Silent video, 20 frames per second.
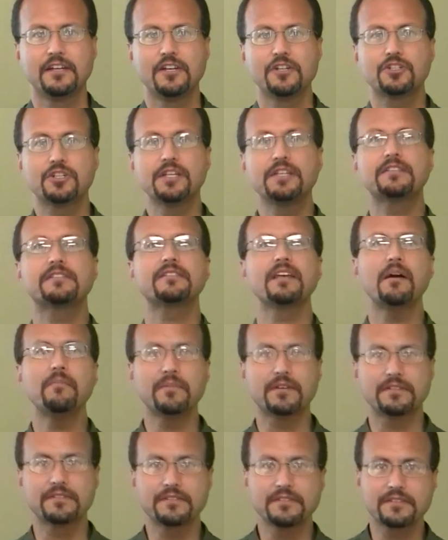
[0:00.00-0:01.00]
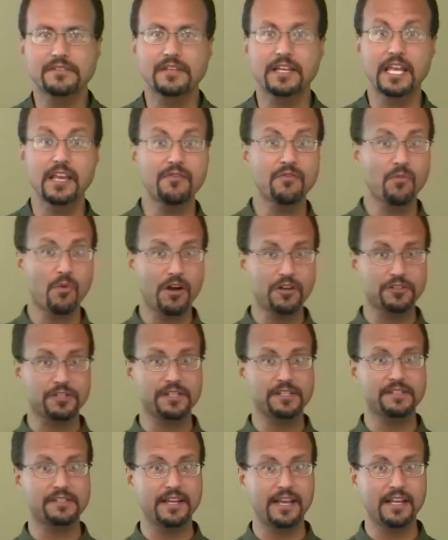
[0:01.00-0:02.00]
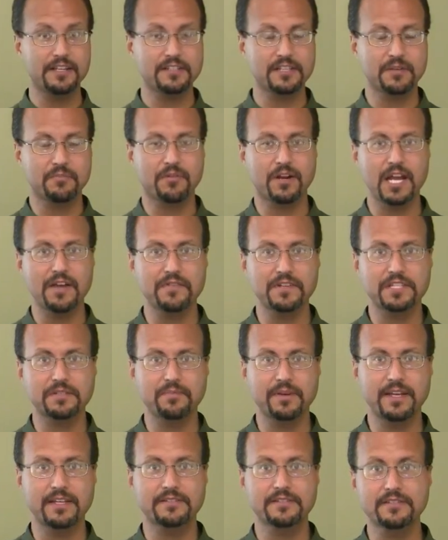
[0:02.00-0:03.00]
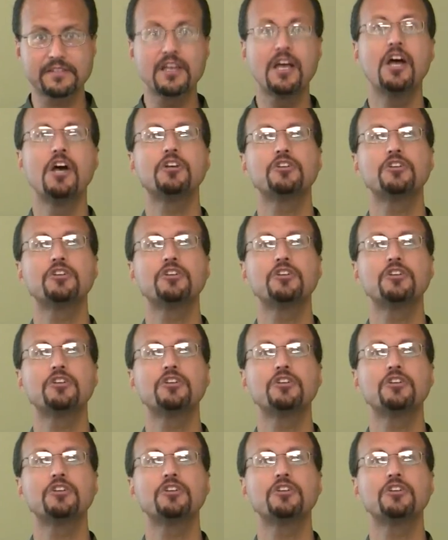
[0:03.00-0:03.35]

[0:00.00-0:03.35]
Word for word: She summons, even while she stays in the private spaces,